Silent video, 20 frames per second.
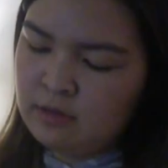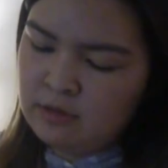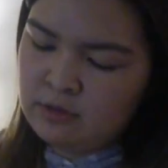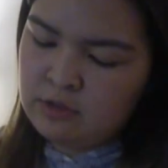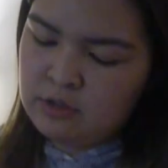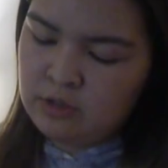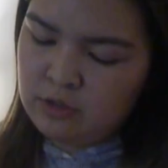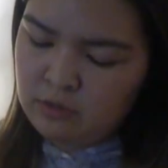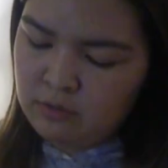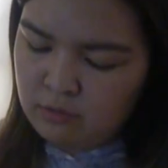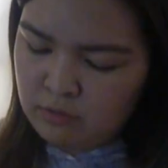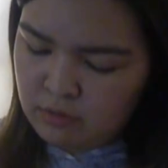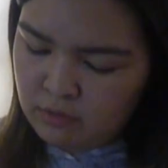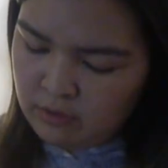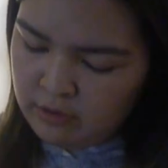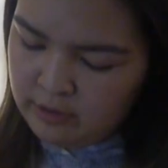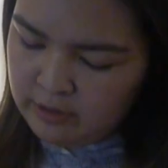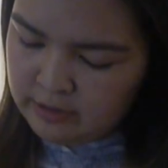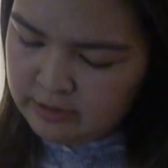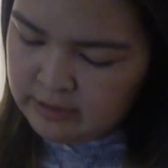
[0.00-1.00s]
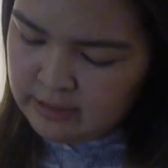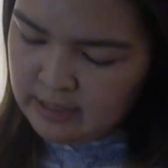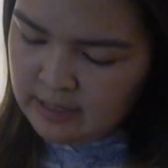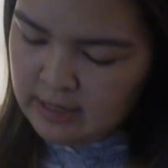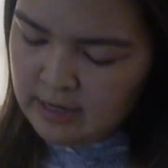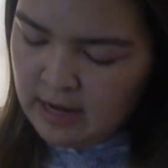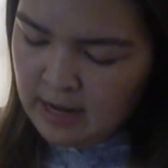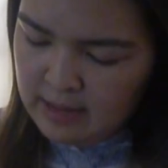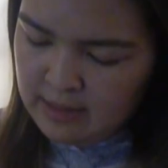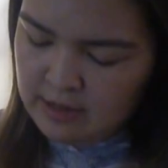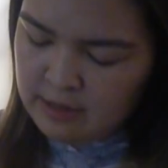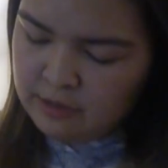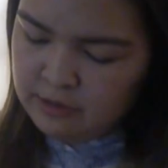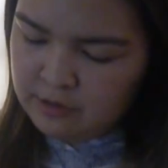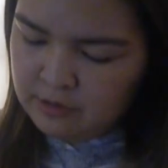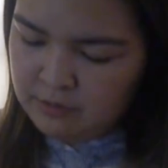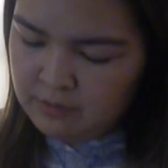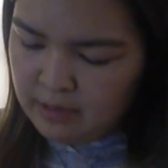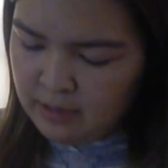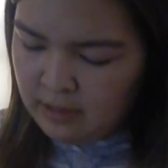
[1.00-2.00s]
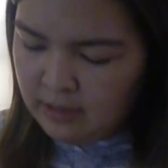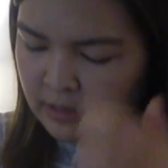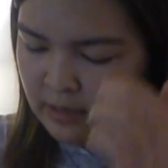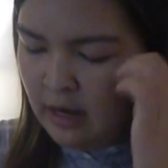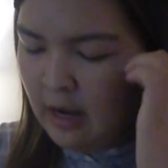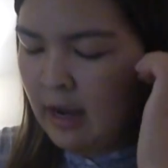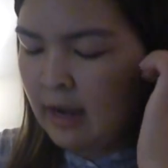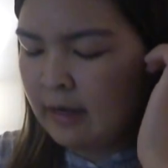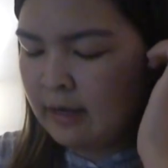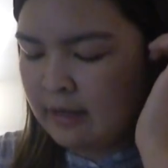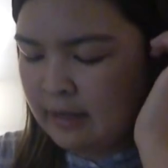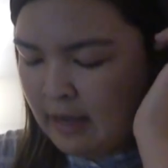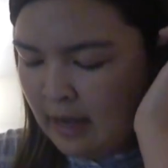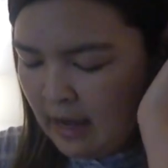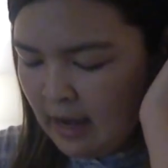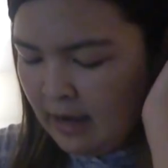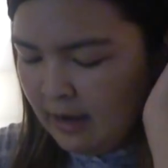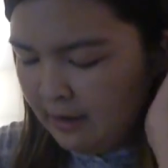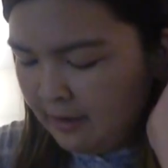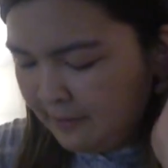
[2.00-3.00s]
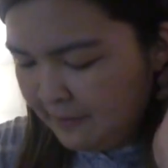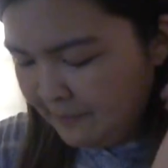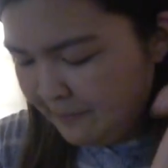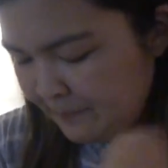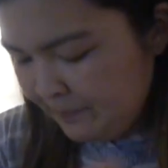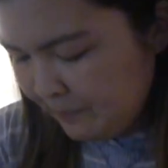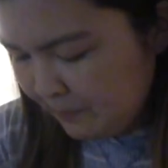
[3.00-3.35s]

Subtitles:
the 2 corners in, and then do it again.